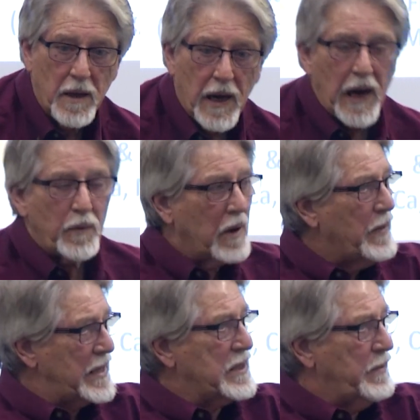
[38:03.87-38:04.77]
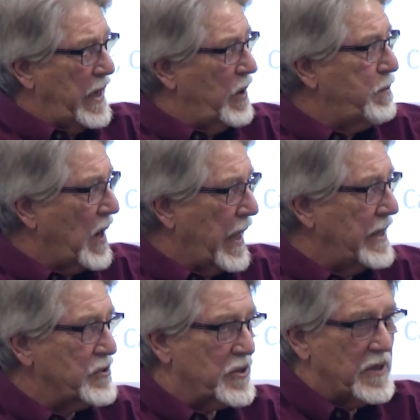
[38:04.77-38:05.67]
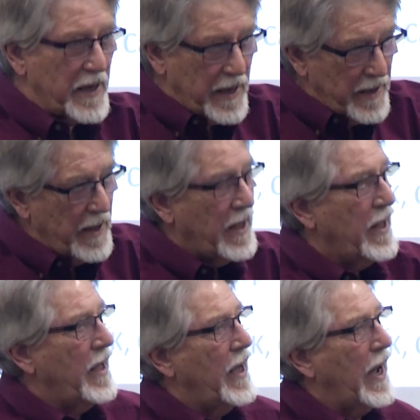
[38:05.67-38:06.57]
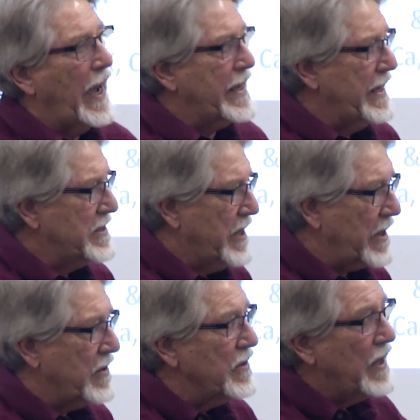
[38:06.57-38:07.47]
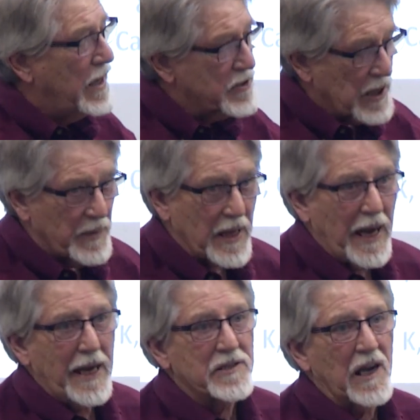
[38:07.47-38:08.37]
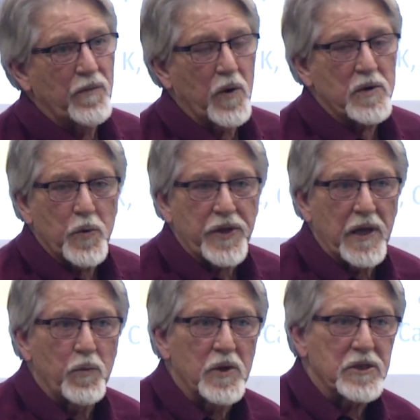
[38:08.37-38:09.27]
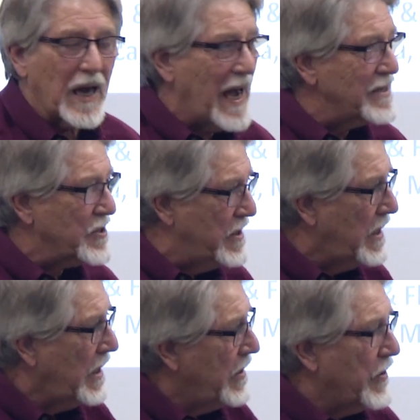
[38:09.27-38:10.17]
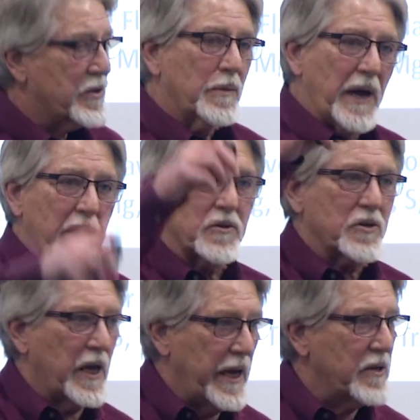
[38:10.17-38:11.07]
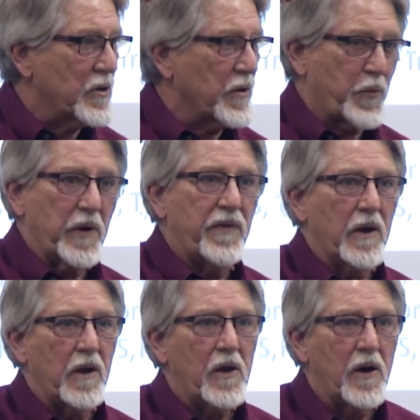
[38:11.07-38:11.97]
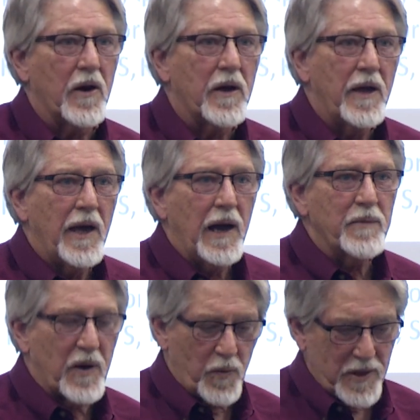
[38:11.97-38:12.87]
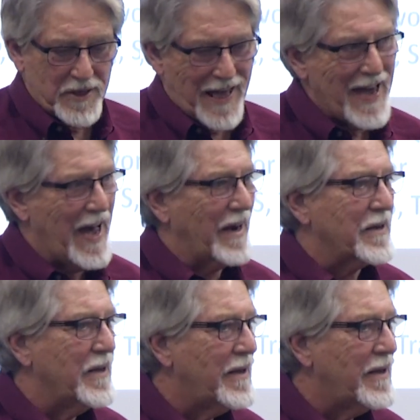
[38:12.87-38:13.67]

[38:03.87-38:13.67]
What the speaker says: I want my tomato plants, and I get tickled. Some of the guys I've worked with in Wisconsin, their tomato stakes are 3 foot long. I'm going, what's that?